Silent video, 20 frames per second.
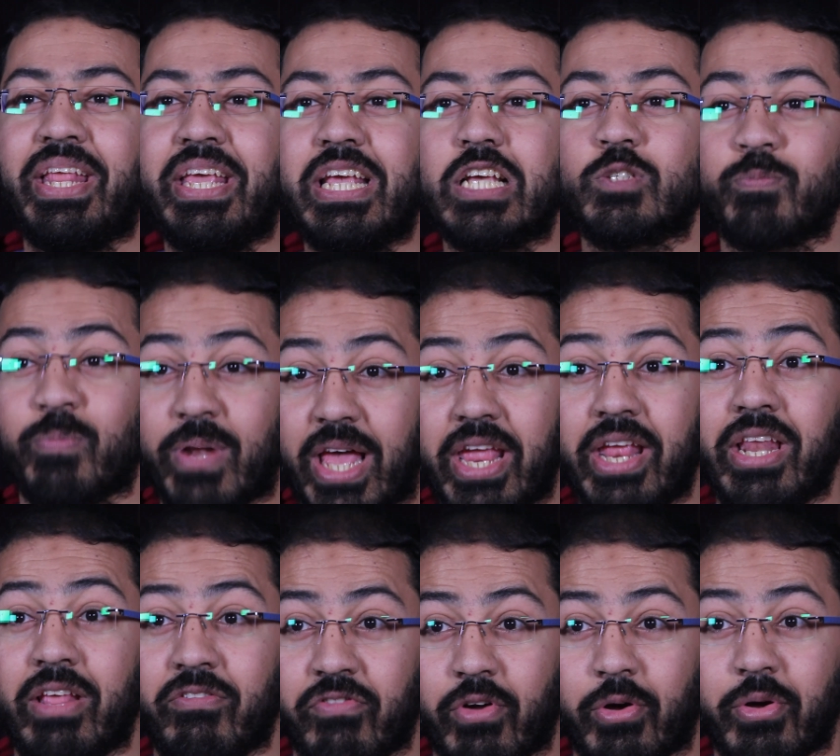and he is
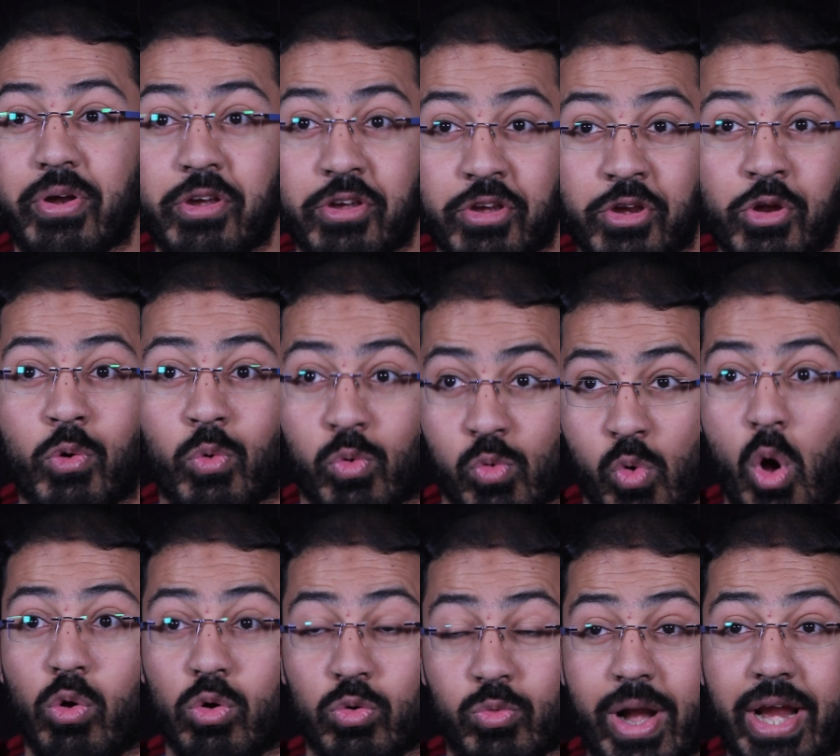playing a very new
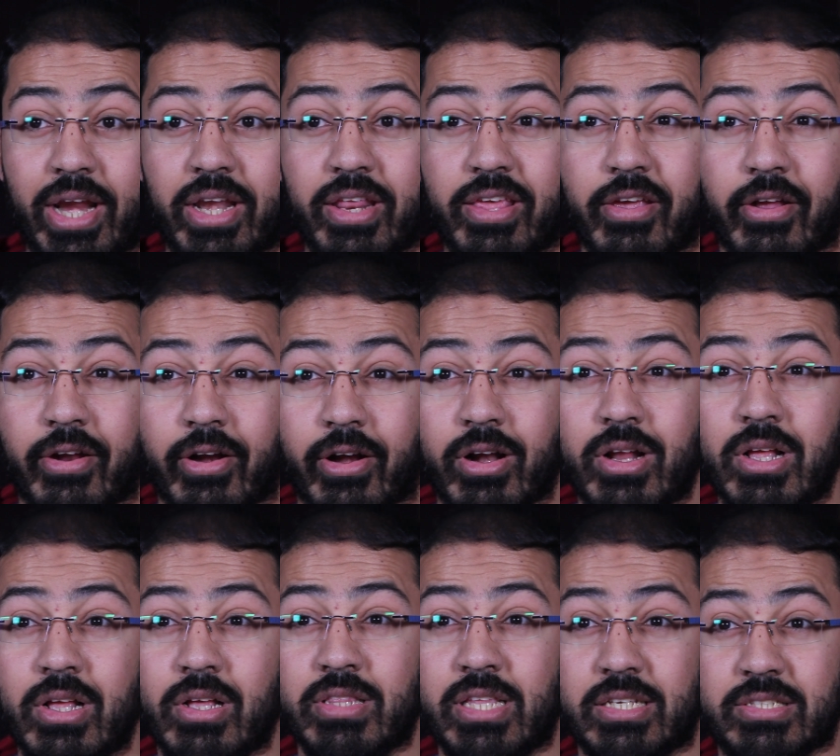role right
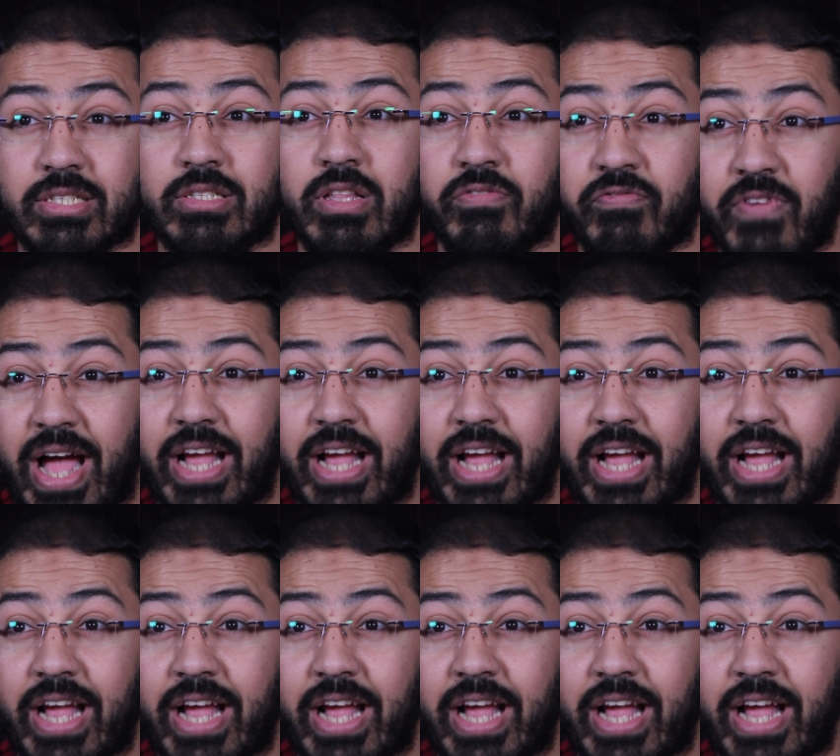here. This is the